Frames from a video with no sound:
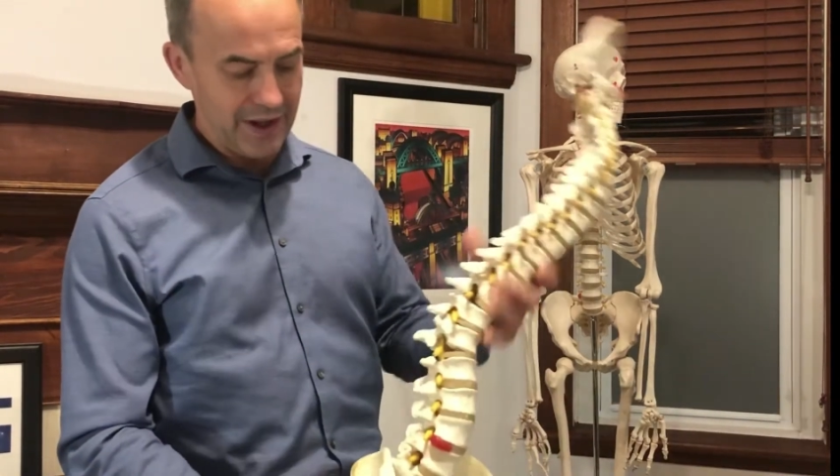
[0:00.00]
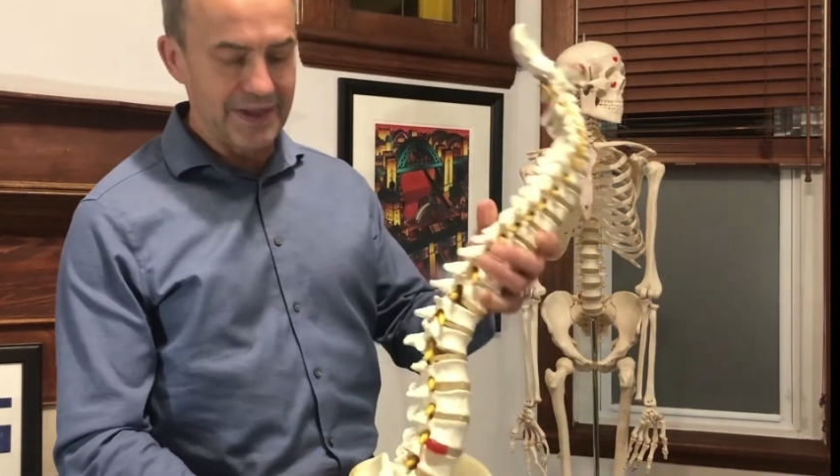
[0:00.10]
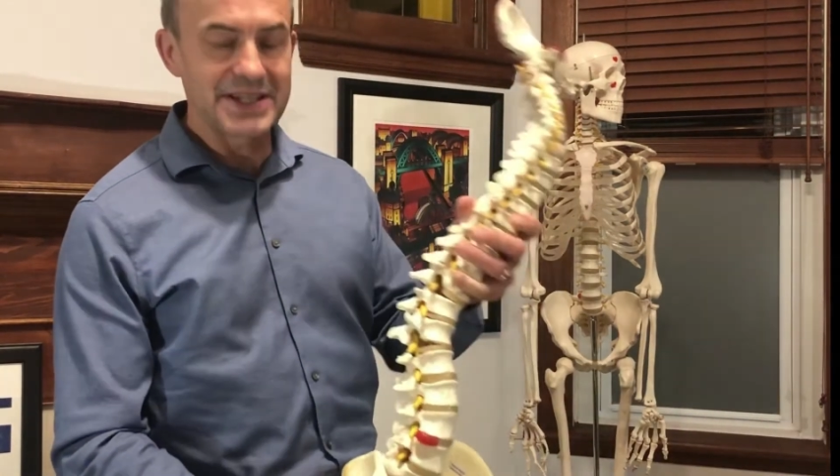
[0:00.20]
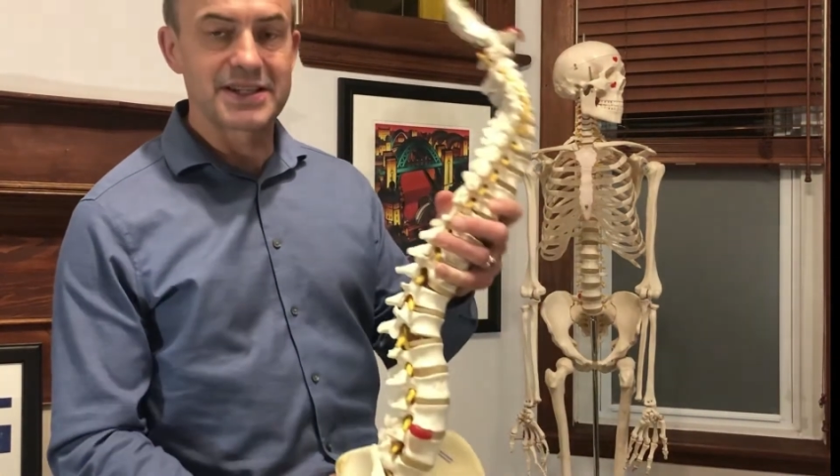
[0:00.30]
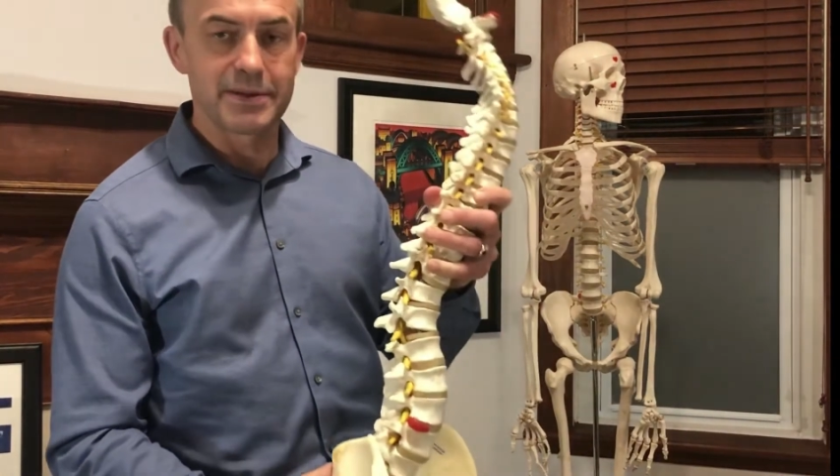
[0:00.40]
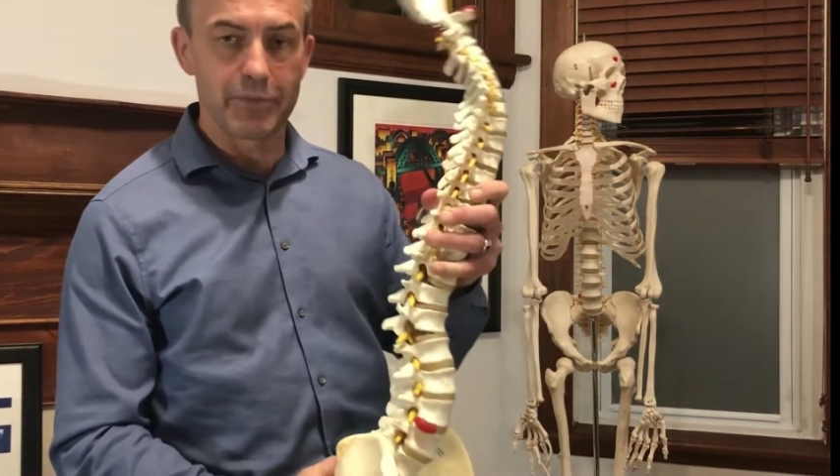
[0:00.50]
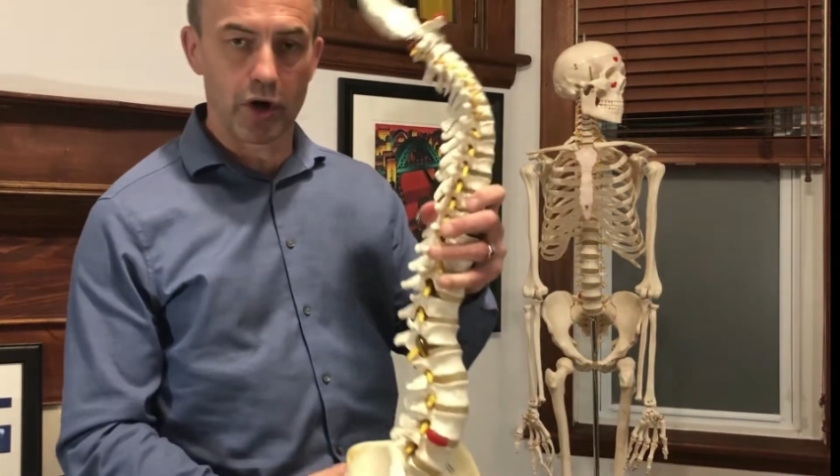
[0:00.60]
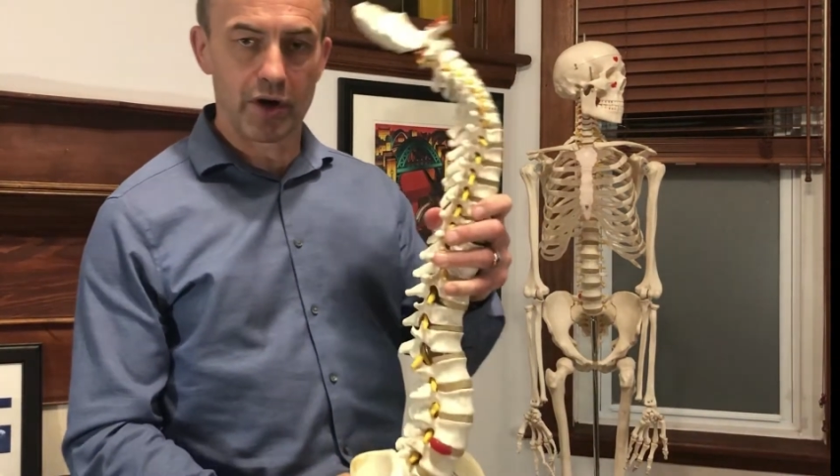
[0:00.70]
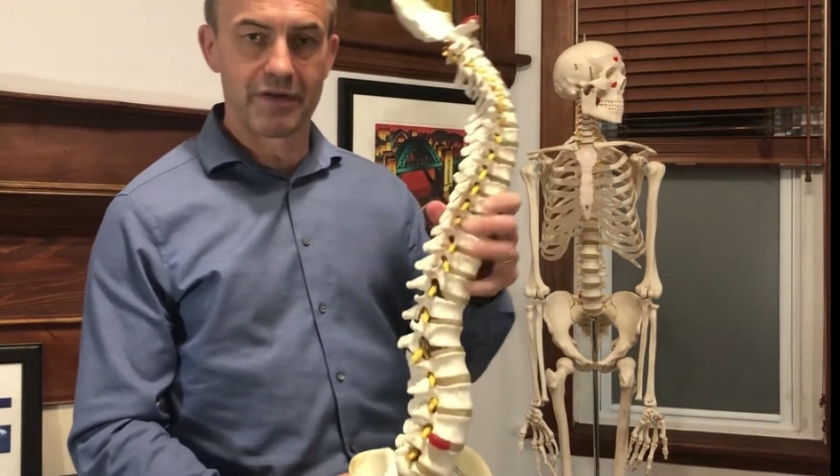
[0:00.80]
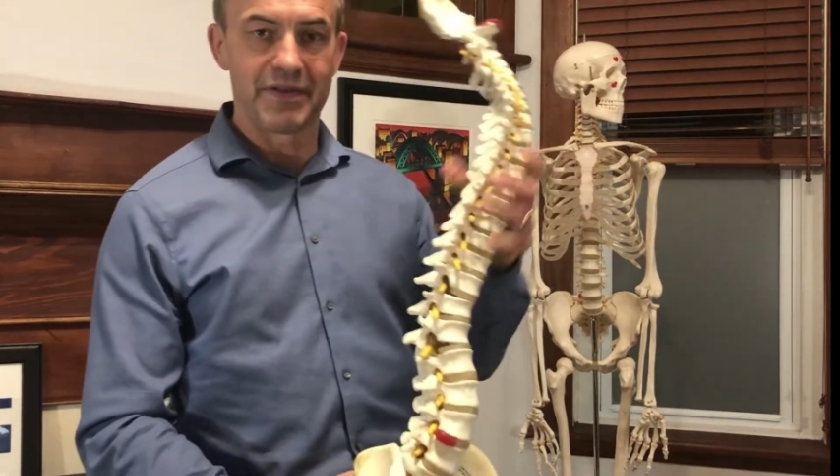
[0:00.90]
and this is the
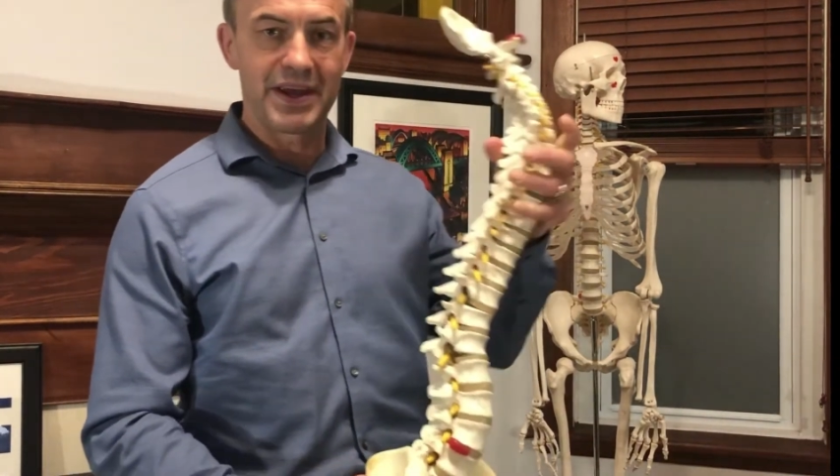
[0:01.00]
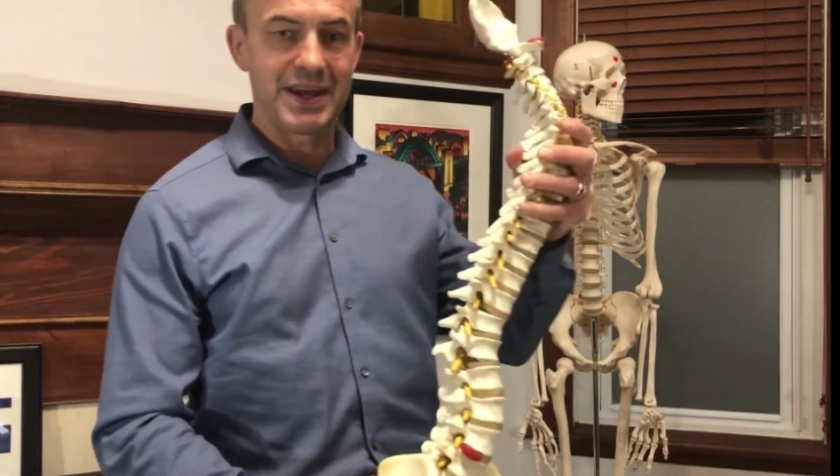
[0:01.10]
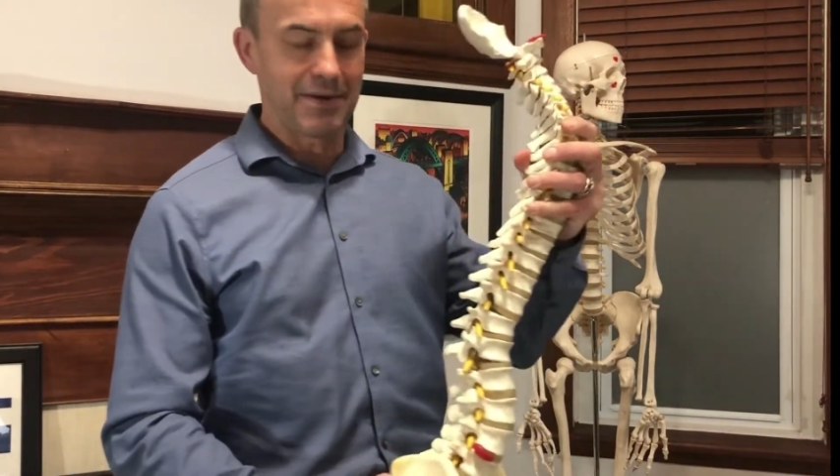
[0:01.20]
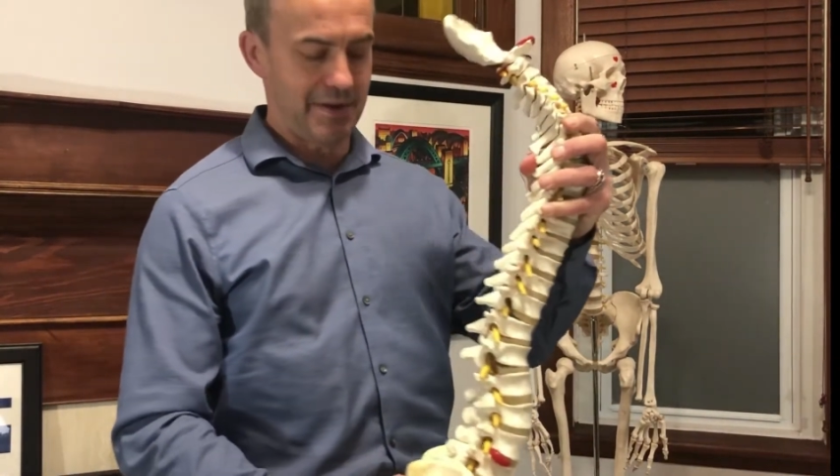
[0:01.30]
model of the